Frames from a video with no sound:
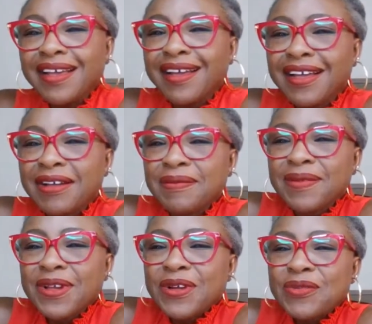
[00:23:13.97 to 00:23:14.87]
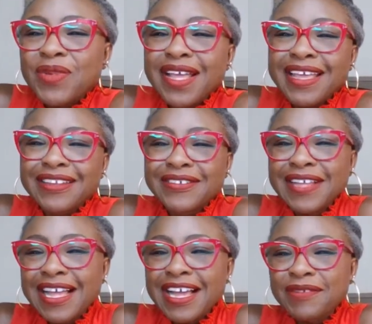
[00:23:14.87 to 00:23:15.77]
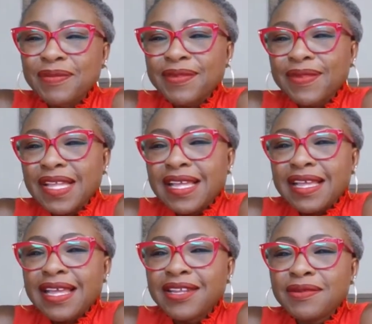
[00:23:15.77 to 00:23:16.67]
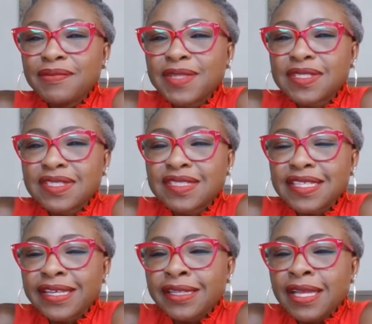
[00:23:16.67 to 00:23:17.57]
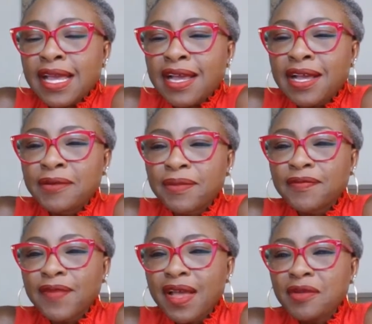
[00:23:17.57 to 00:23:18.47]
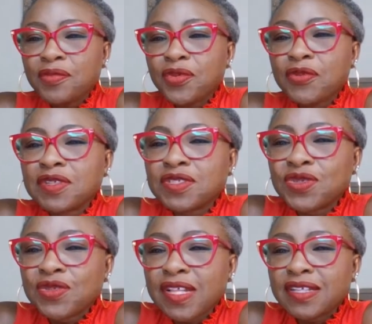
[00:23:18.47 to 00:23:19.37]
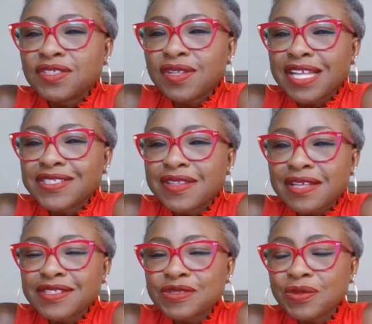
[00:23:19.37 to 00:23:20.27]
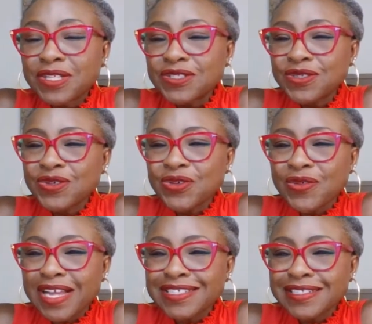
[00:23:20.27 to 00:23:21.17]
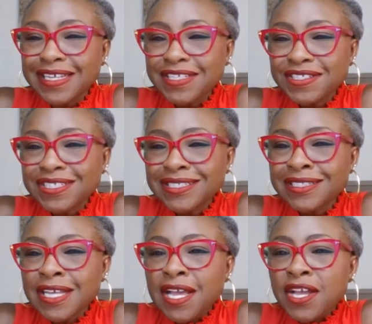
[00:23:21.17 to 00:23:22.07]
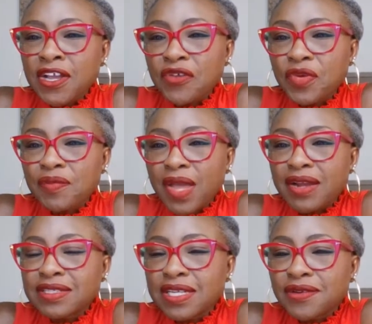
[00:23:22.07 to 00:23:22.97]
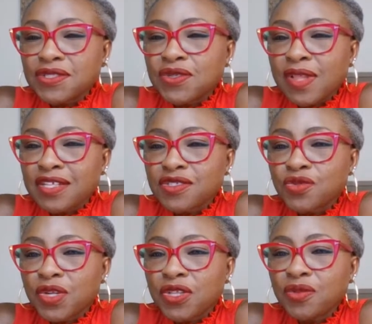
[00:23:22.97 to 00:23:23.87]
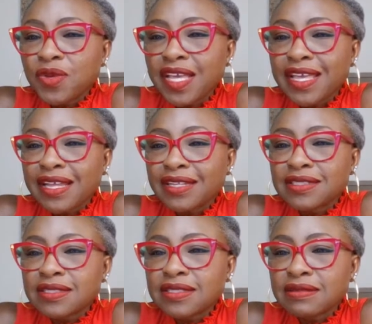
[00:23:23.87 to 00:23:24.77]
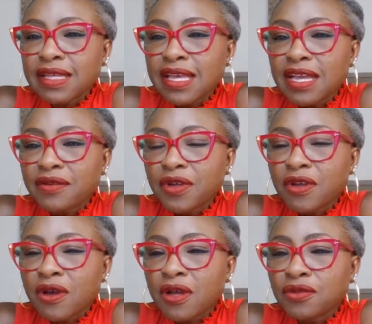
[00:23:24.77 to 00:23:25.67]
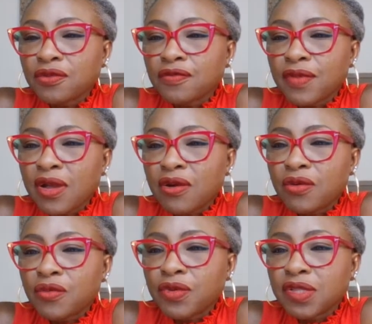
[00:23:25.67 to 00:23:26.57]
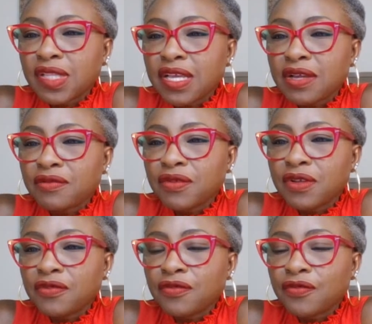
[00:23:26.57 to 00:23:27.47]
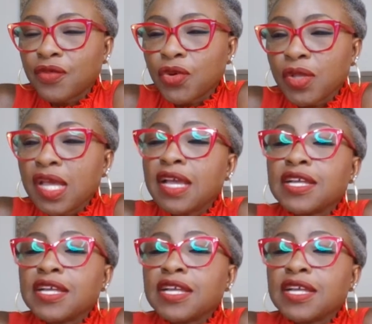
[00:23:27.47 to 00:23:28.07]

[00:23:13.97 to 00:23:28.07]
But hello, Mr. Scene. My VAWA approved in July 2022. Congratulations. Got remarried January 2023. Can still get green card through VAWA, or will they revoke?